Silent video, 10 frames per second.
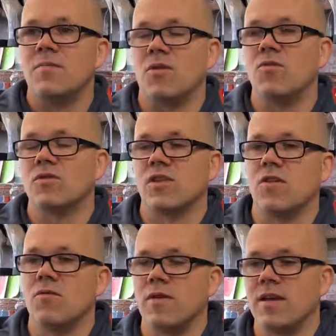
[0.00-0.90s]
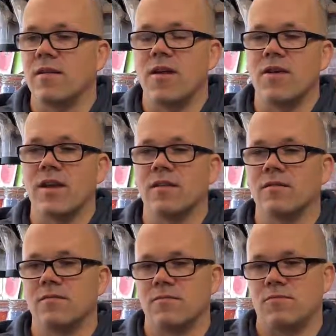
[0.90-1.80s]
but also we're
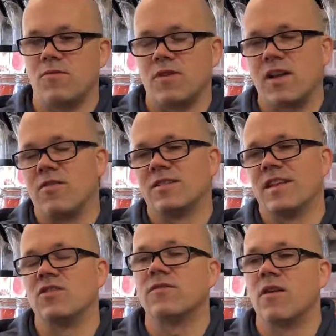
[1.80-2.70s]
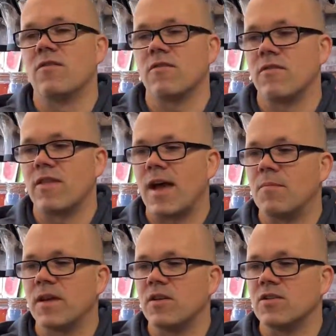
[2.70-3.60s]
going, we want to go a stage further than
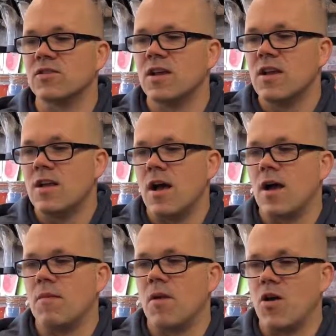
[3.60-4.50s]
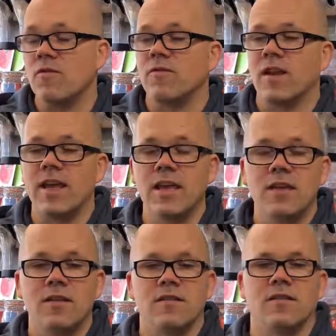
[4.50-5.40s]
that because um, hopefully
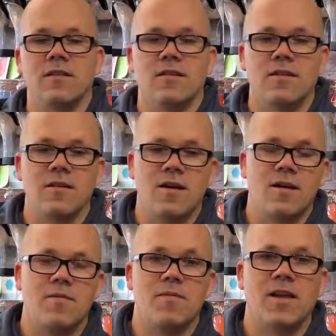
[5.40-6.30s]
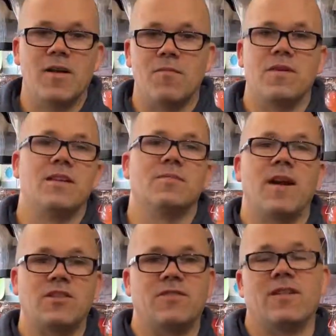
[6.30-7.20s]
the um, the big companies, the
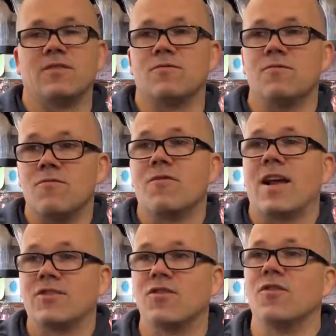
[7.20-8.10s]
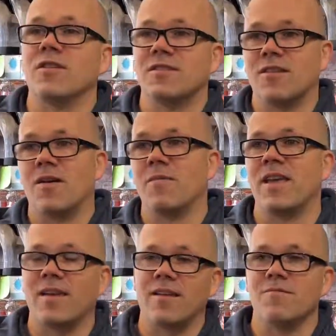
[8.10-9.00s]
packaging things will, will catch on and start
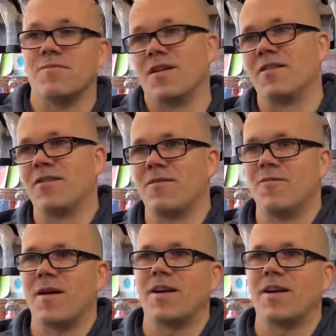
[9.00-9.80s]
making biodegradable